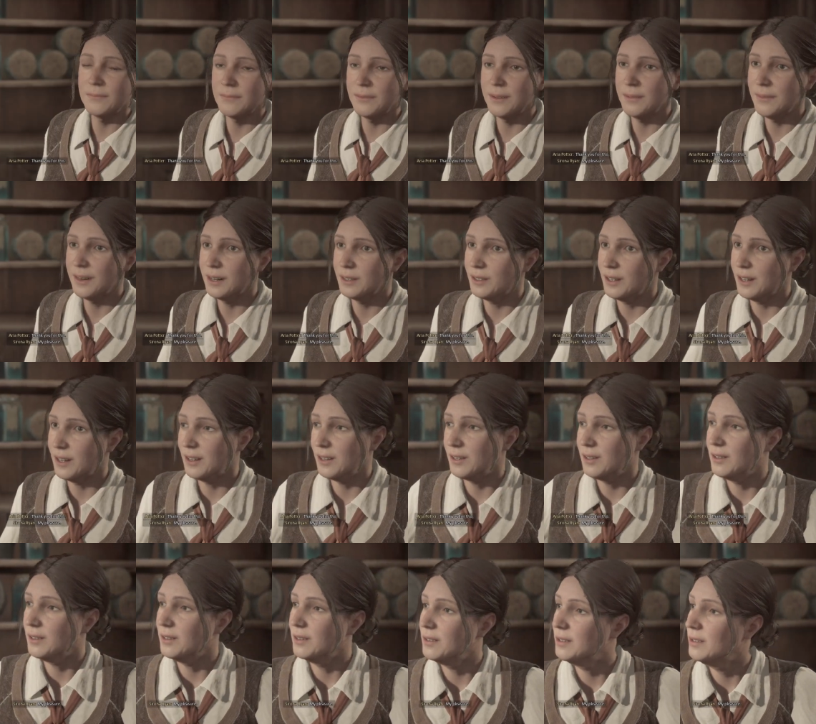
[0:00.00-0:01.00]
My pleasure.
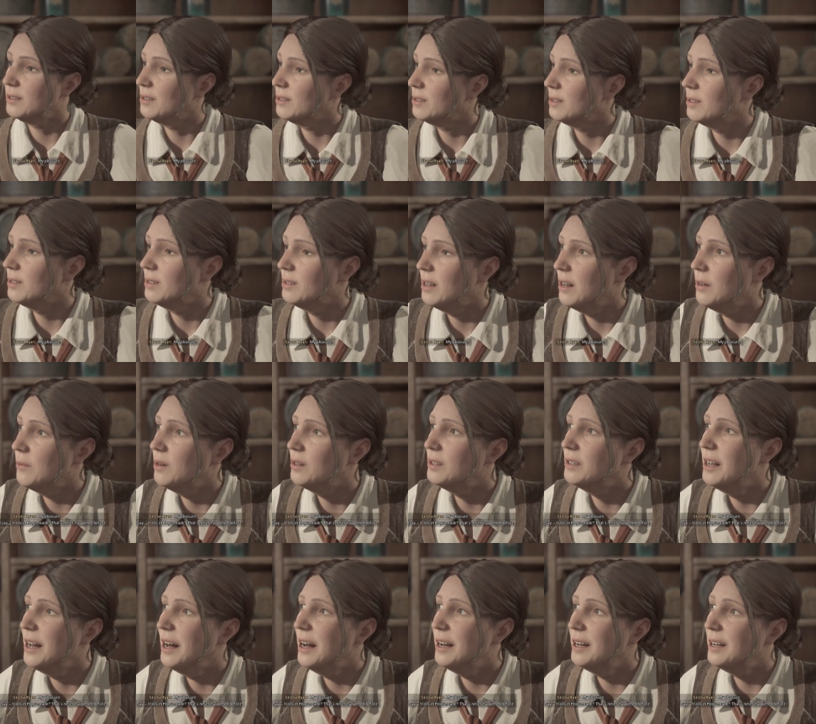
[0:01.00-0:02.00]
I will
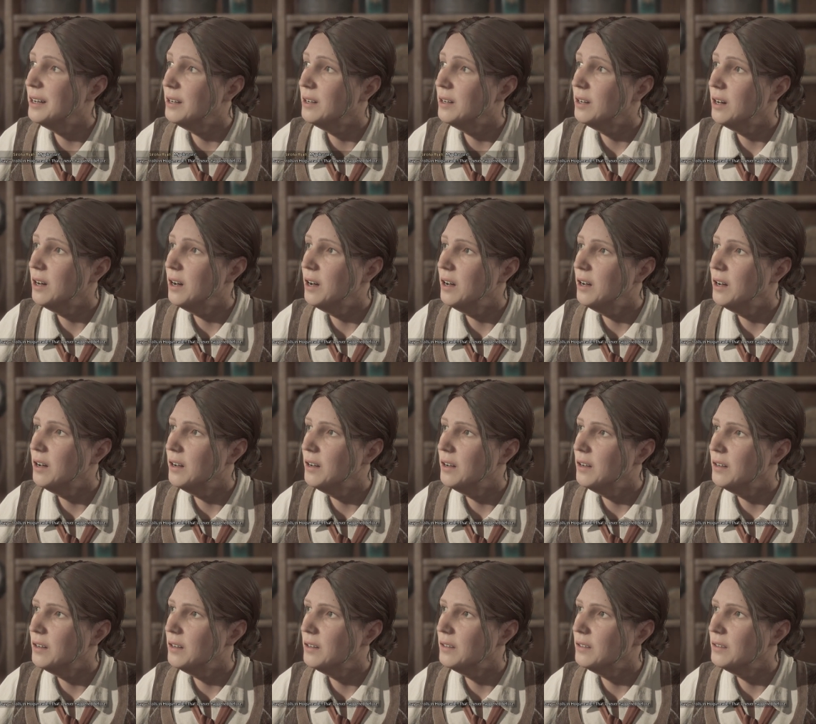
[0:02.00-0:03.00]
say,
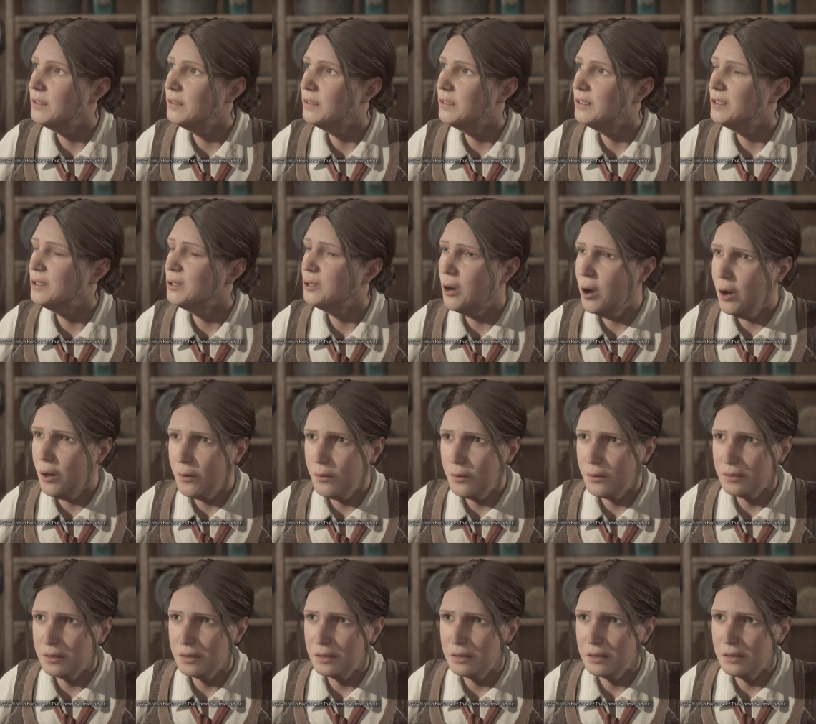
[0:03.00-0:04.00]

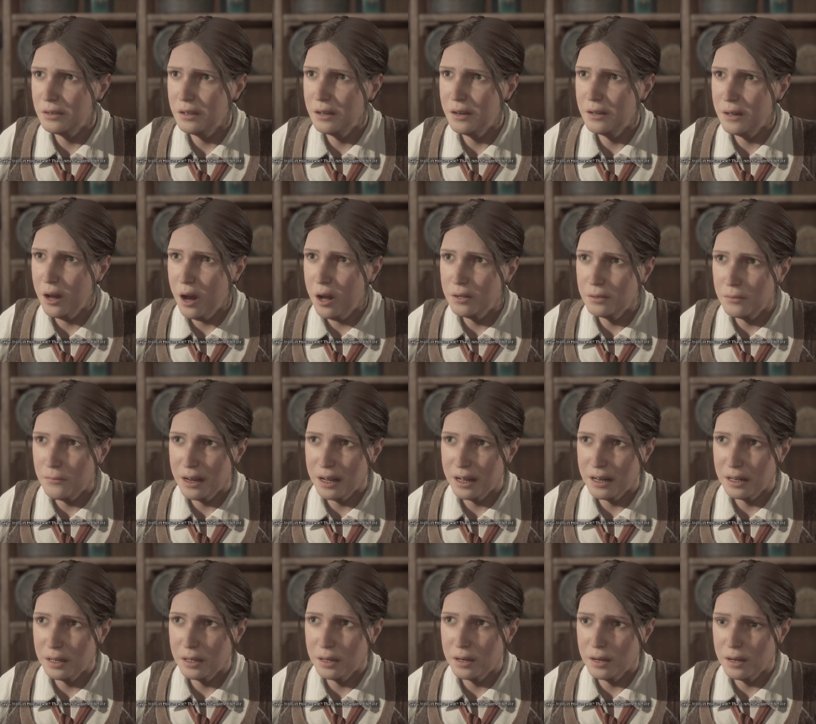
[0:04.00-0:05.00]
trolls in
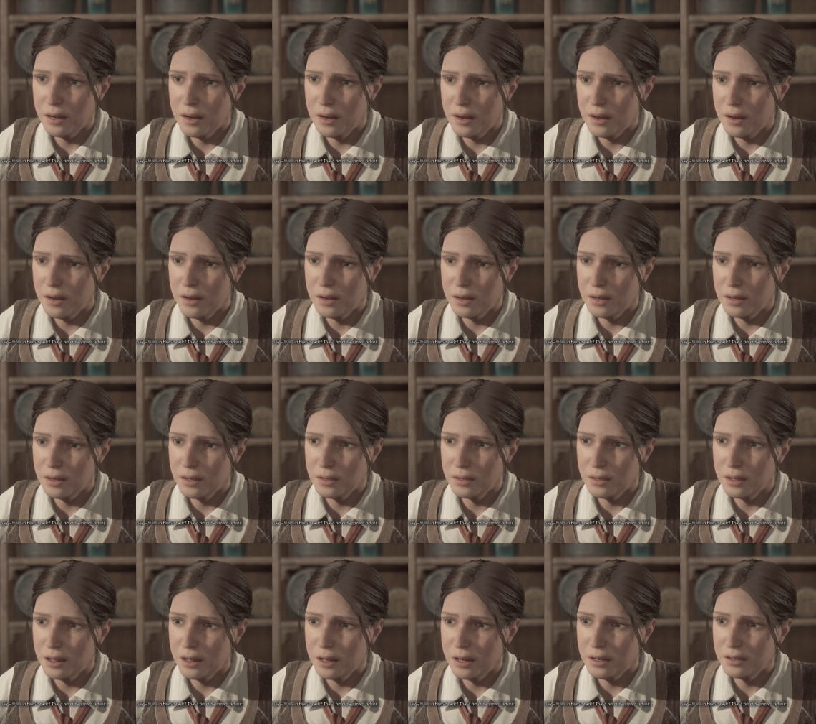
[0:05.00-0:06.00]
Hogsmeade.
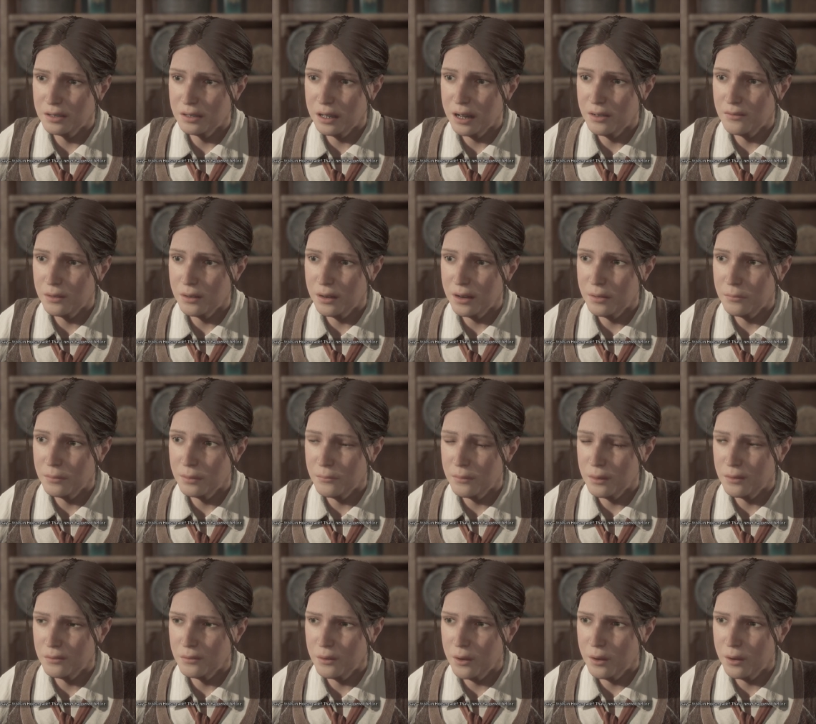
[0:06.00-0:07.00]
That's never happened
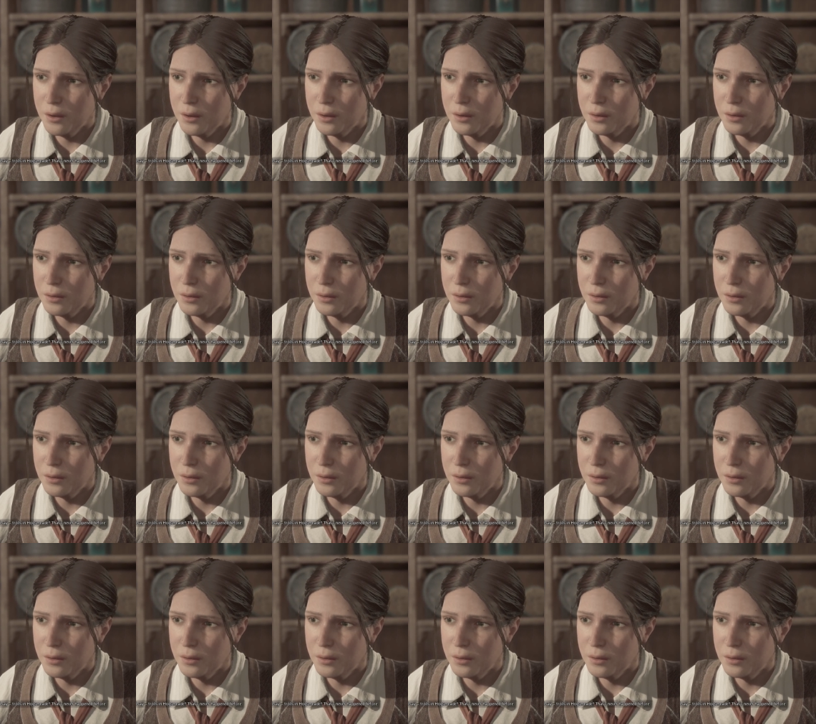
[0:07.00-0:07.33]
before.